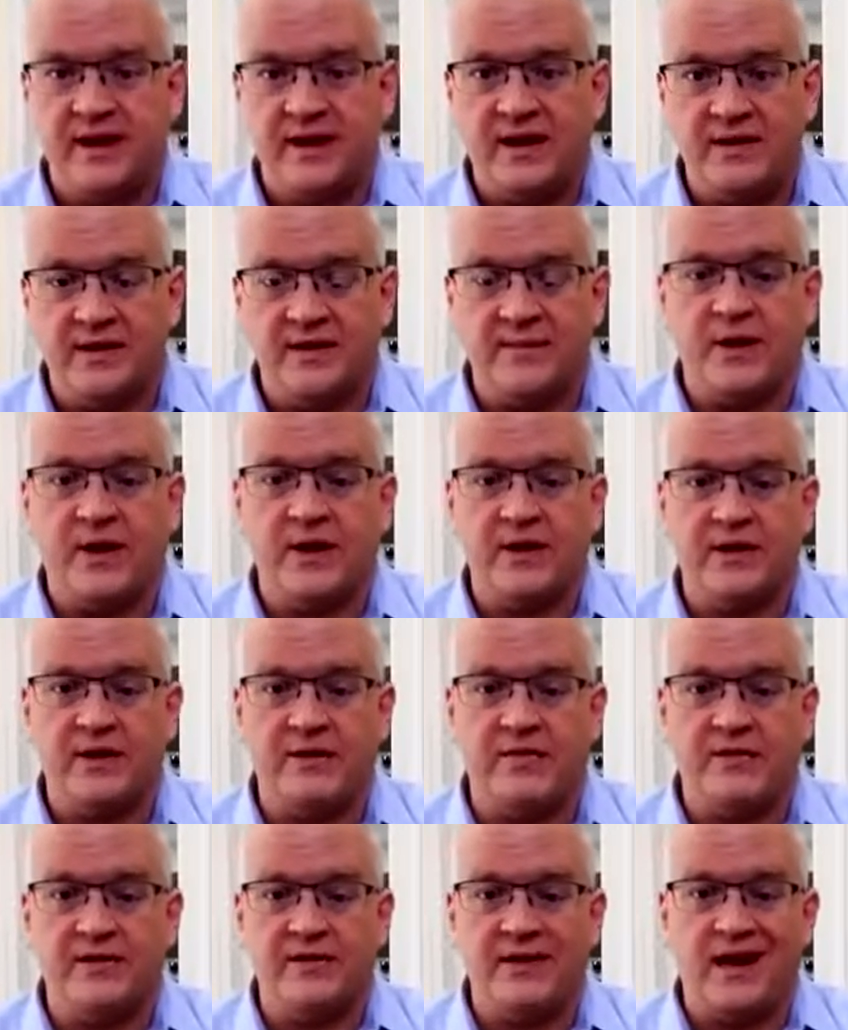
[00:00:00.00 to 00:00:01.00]
in the market
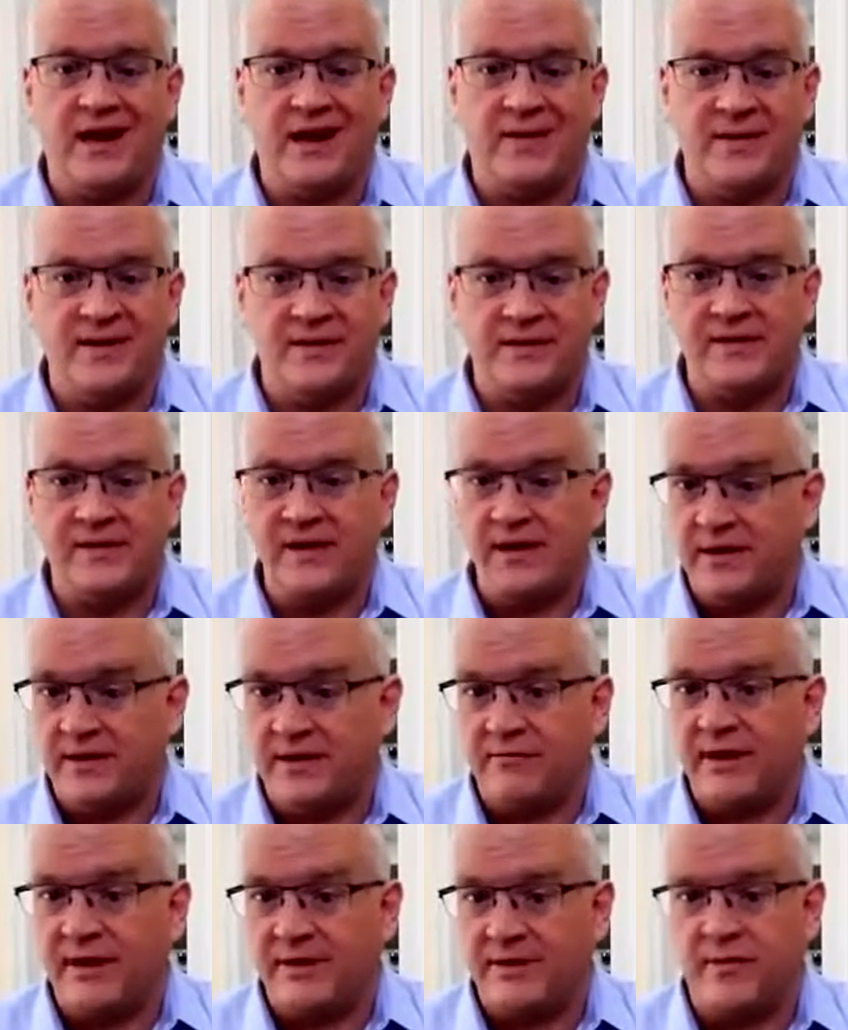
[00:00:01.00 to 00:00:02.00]
over time as you see in
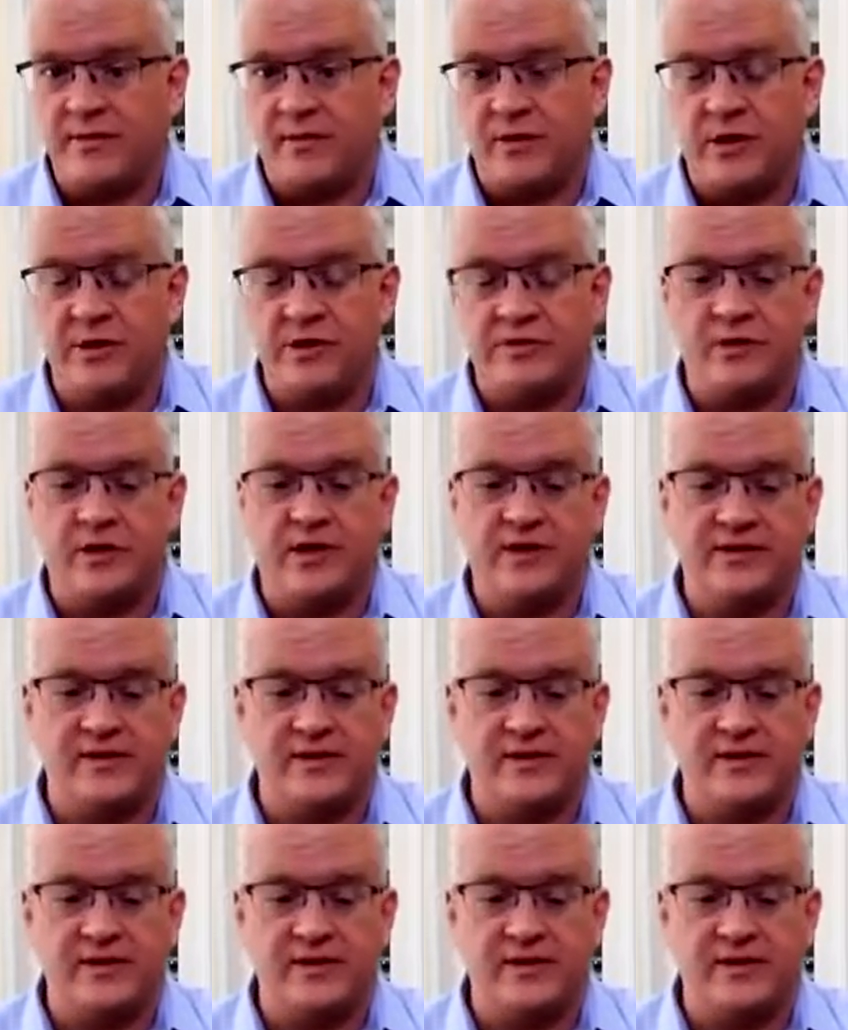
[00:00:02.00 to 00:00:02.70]
the rest of the mortgage world.